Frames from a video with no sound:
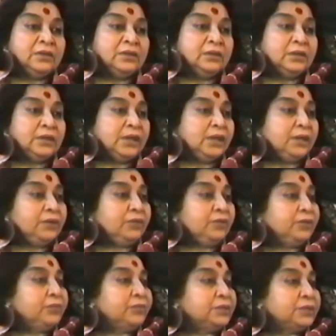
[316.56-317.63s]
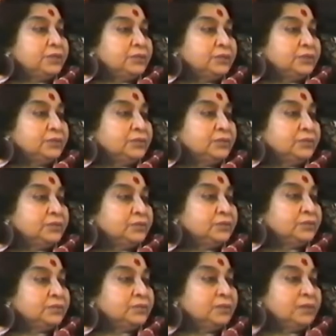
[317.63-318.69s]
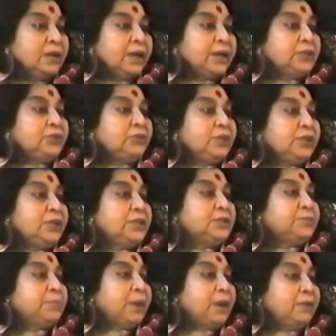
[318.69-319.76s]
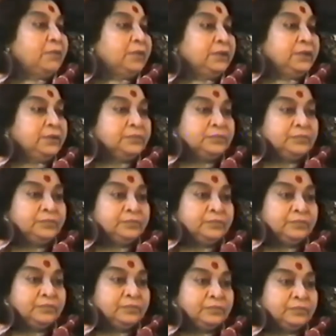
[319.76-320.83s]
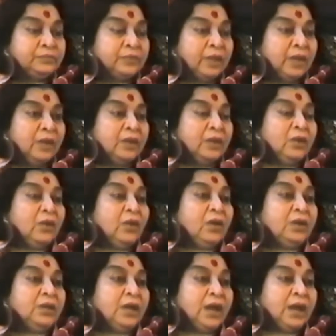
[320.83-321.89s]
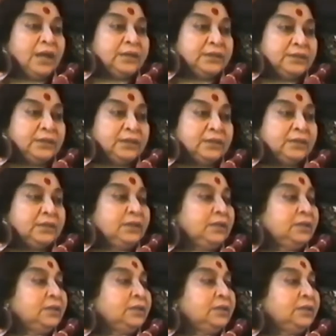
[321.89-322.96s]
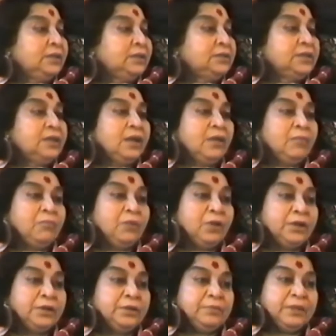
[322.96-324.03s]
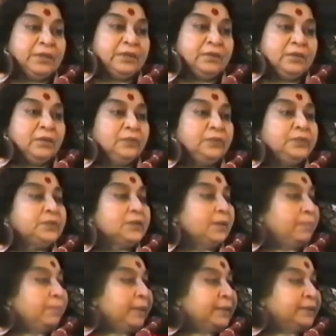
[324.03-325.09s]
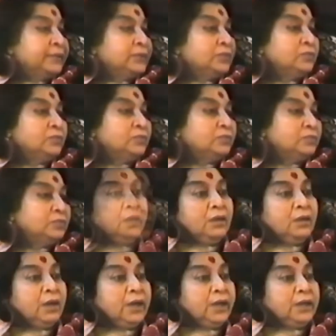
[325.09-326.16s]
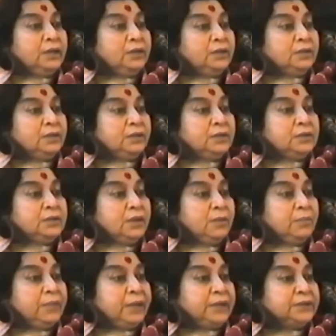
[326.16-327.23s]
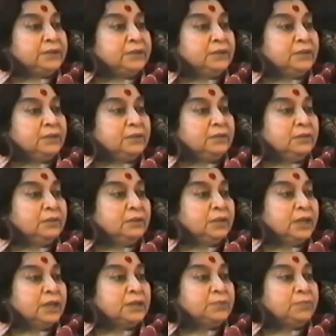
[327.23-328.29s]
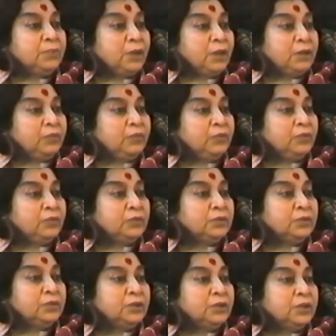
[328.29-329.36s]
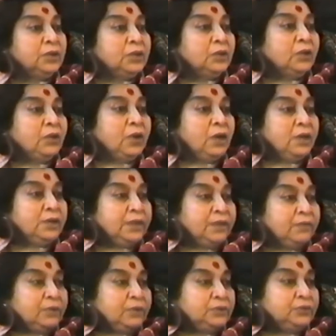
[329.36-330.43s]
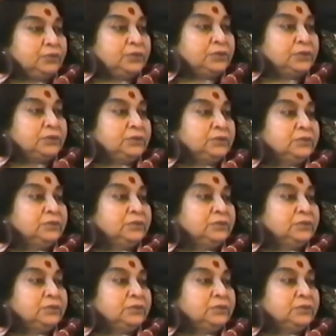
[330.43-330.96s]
great universe. Actually, His power or the Adi Shakti is the embodiment of His compassion. And this compassion has brought forth all the evolution